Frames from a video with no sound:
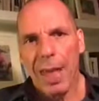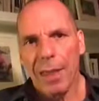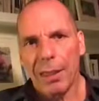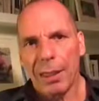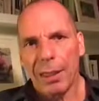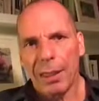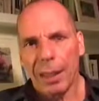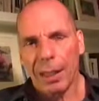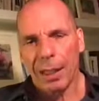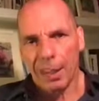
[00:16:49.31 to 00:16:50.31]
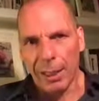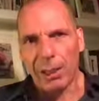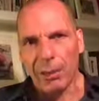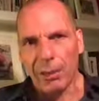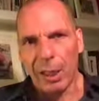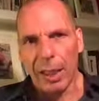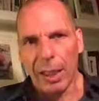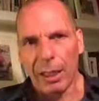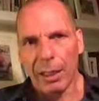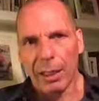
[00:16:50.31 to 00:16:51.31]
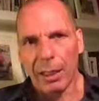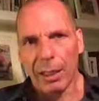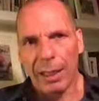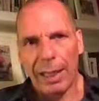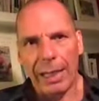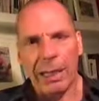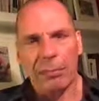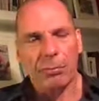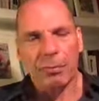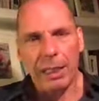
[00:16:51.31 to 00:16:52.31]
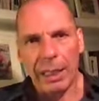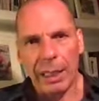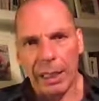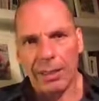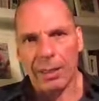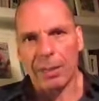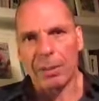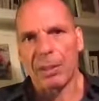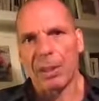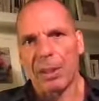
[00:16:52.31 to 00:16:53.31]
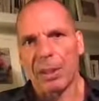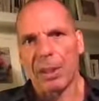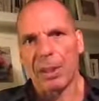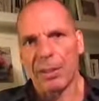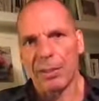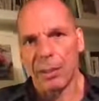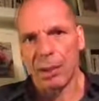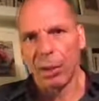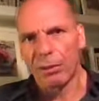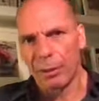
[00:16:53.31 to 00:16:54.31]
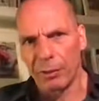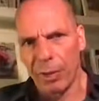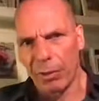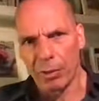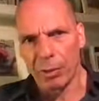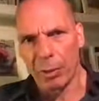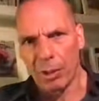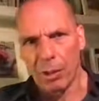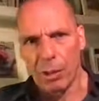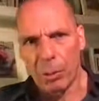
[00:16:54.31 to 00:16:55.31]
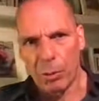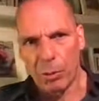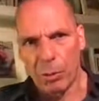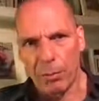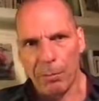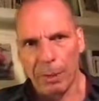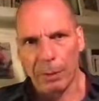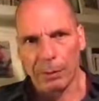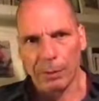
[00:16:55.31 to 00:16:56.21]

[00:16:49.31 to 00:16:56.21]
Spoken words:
The Green New Deal can very easily be seen as the only foundation on which we can build